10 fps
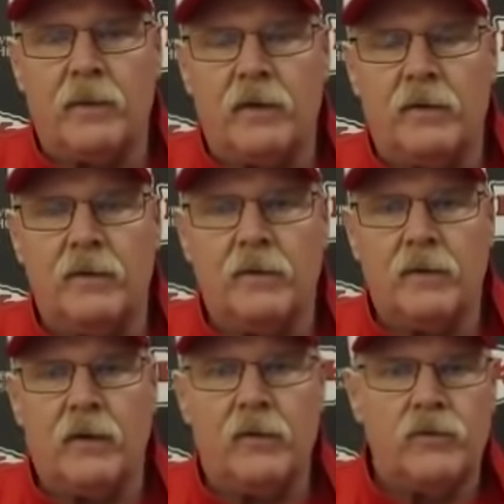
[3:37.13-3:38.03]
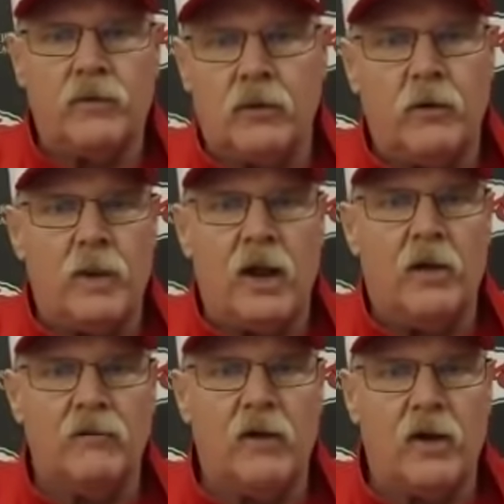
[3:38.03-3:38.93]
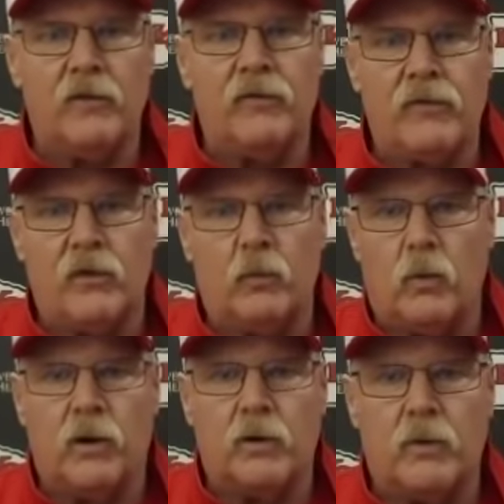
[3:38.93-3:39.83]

But there's a little bit on the field work